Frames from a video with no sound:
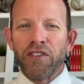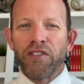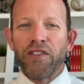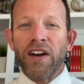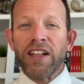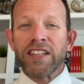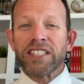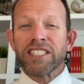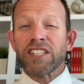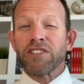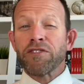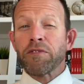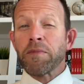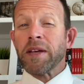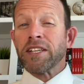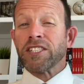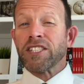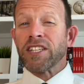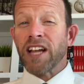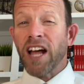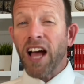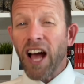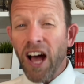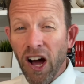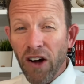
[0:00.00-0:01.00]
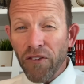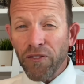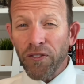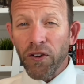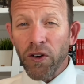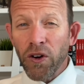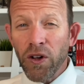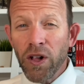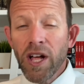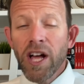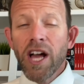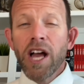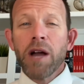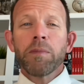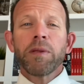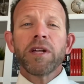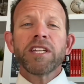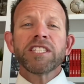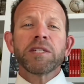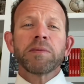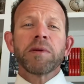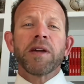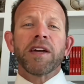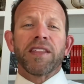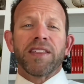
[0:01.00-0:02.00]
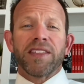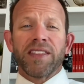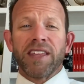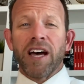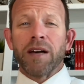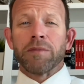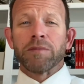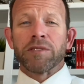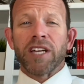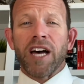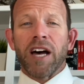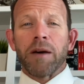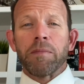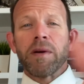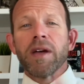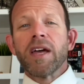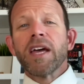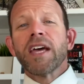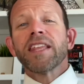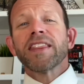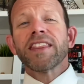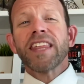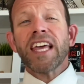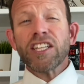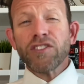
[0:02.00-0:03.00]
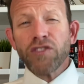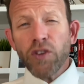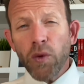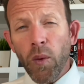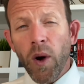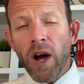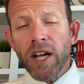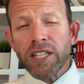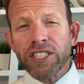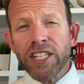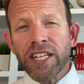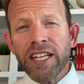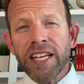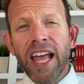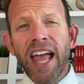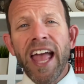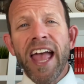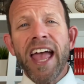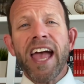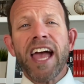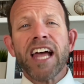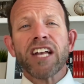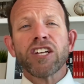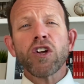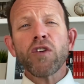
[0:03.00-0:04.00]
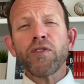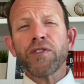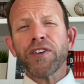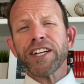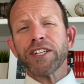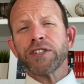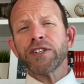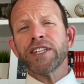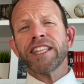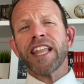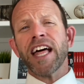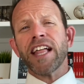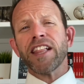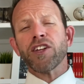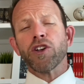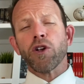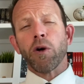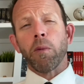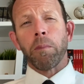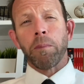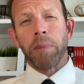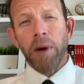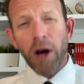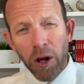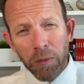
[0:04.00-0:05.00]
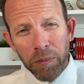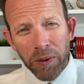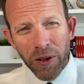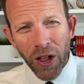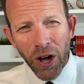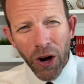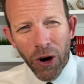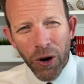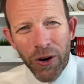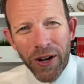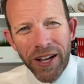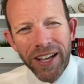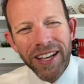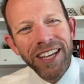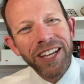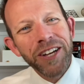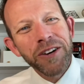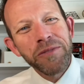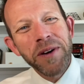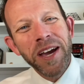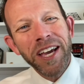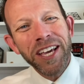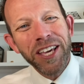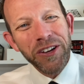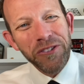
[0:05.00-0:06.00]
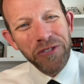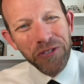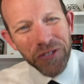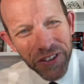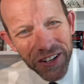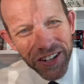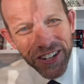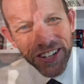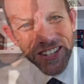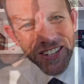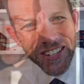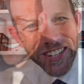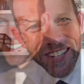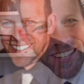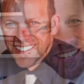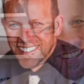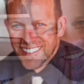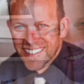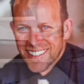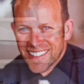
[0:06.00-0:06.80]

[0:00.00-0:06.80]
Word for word: found this information helpful, please give me a thumbs up. Thanks for watching, and don't forget to ring that little bell below. It'll make you feel good.